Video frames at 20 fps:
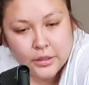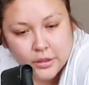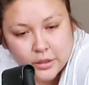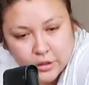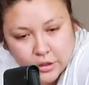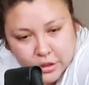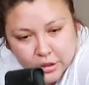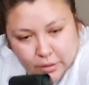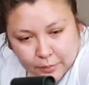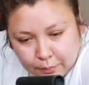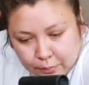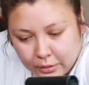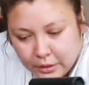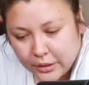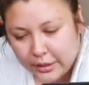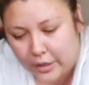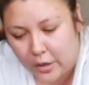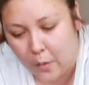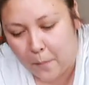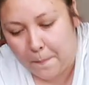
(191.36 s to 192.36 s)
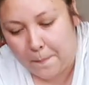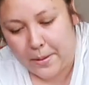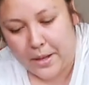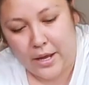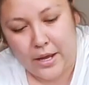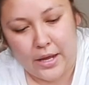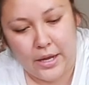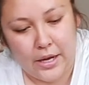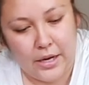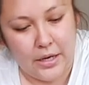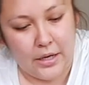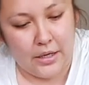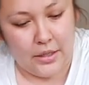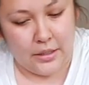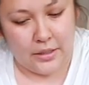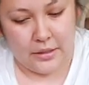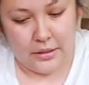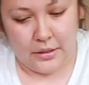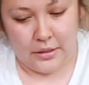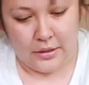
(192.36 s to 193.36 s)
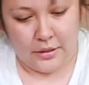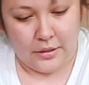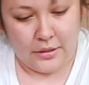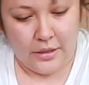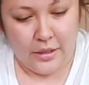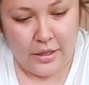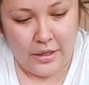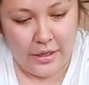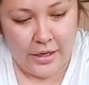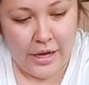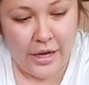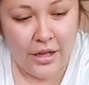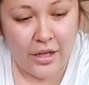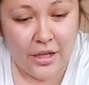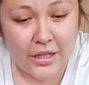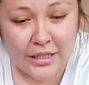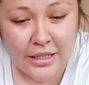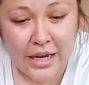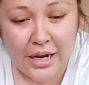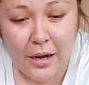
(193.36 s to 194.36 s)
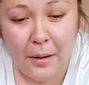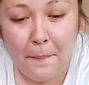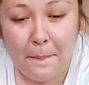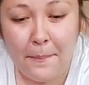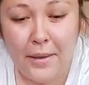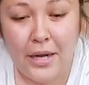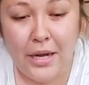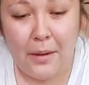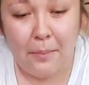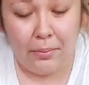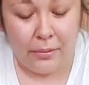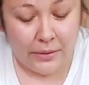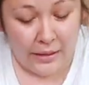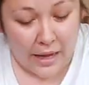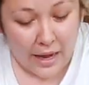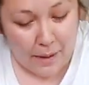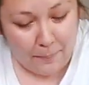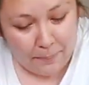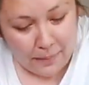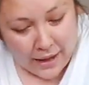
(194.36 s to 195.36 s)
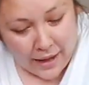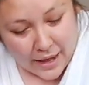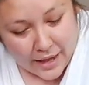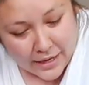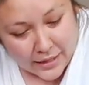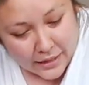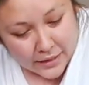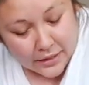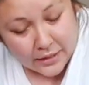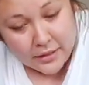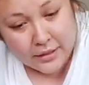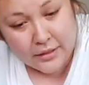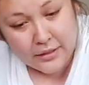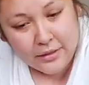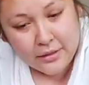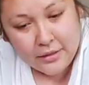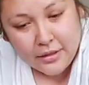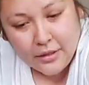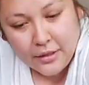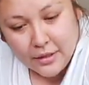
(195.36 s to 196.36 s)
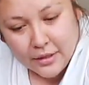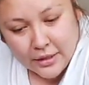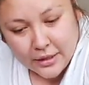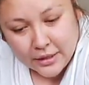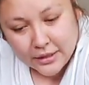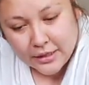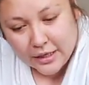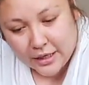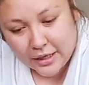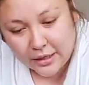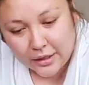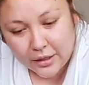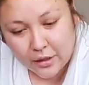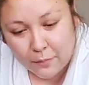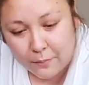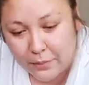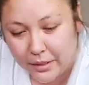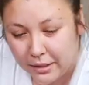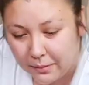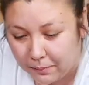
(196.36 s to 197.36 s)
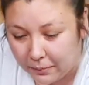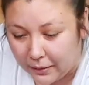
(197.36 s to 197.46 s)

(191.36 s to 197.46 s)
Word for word: We just pull it open. It looks like a mini playpen. Huh? It's like a little mini